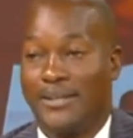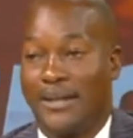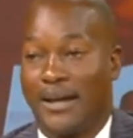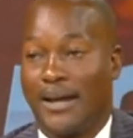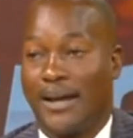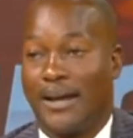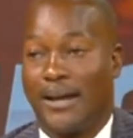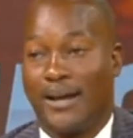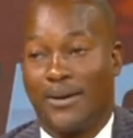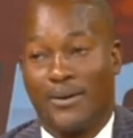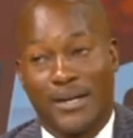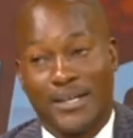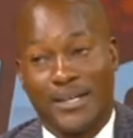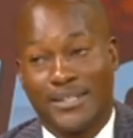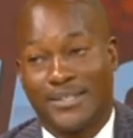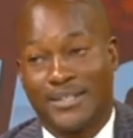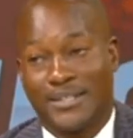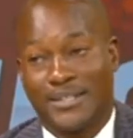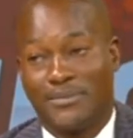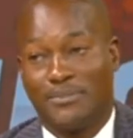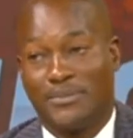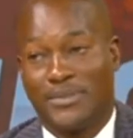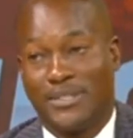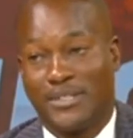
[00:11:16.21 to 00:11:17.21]
I
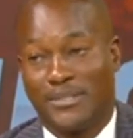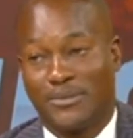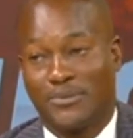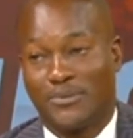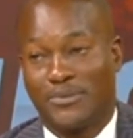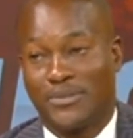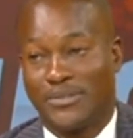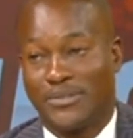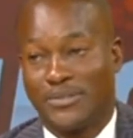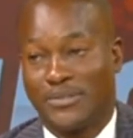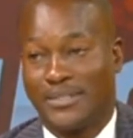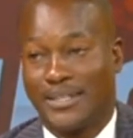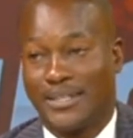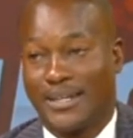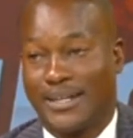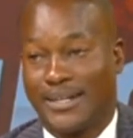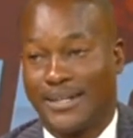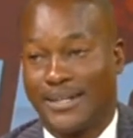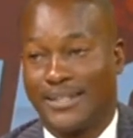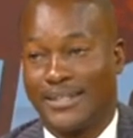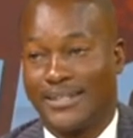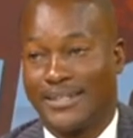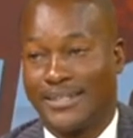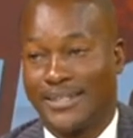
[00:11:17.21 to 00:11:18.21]
asked him these questions
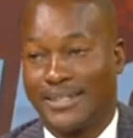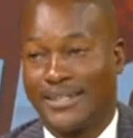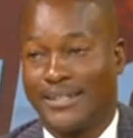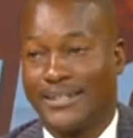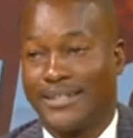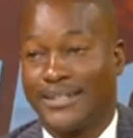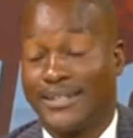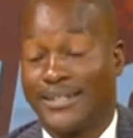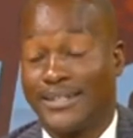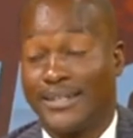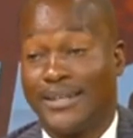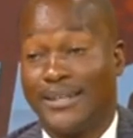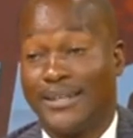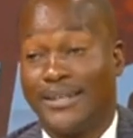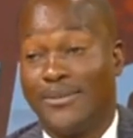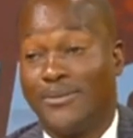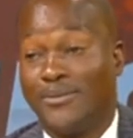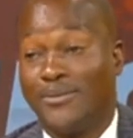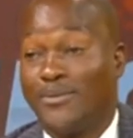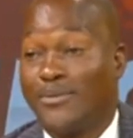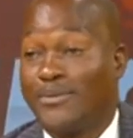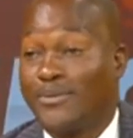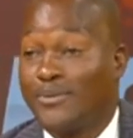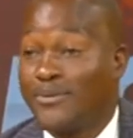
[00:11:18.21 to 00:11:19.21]
and they said,
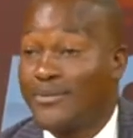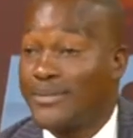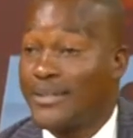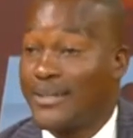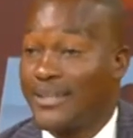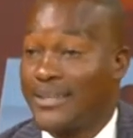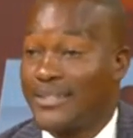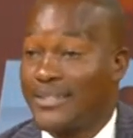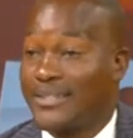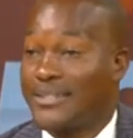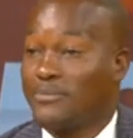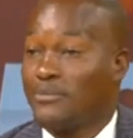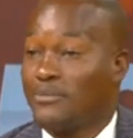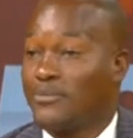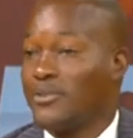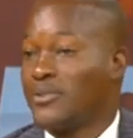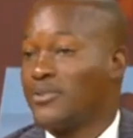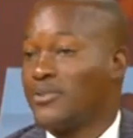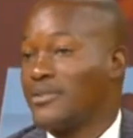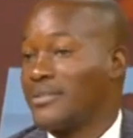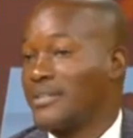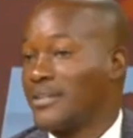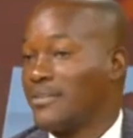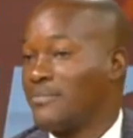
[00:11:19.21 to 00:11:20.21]
you know, those are the same
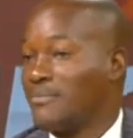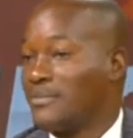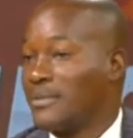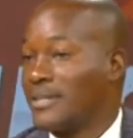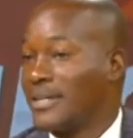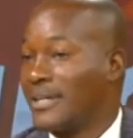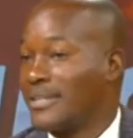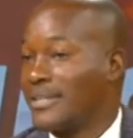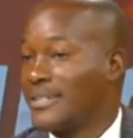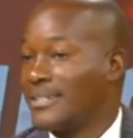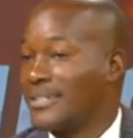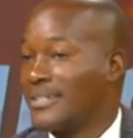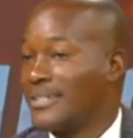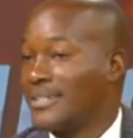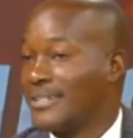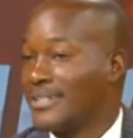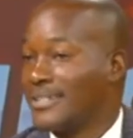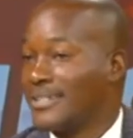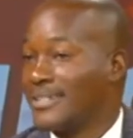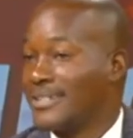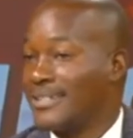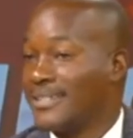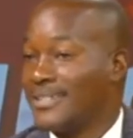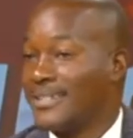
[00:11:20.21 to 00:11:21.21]
questions I've been asking
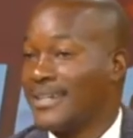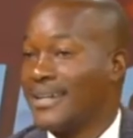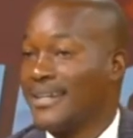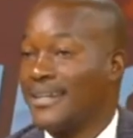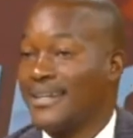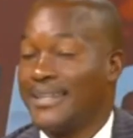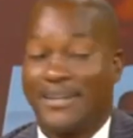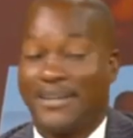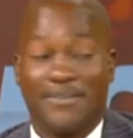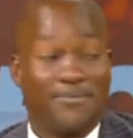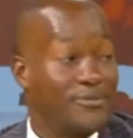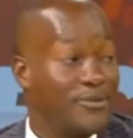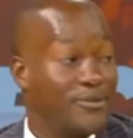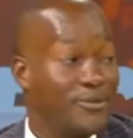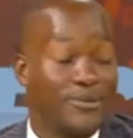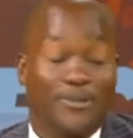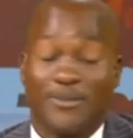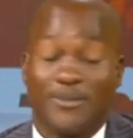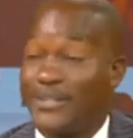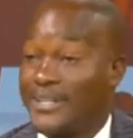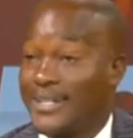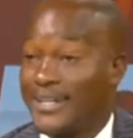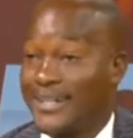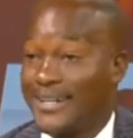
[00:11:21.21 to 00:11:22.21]
TSC and they have not
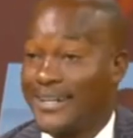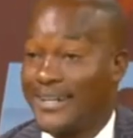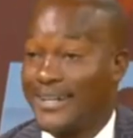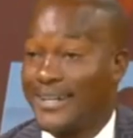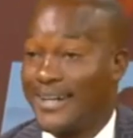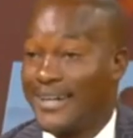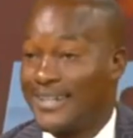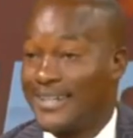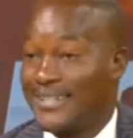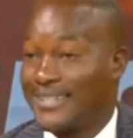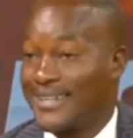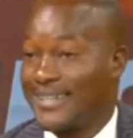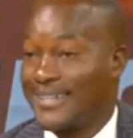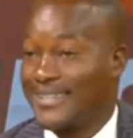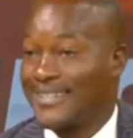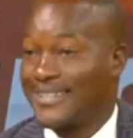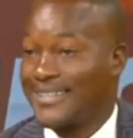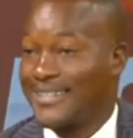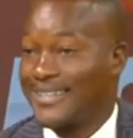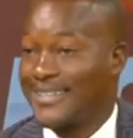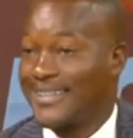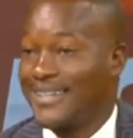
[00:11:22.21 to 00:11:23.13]
gotten any answers.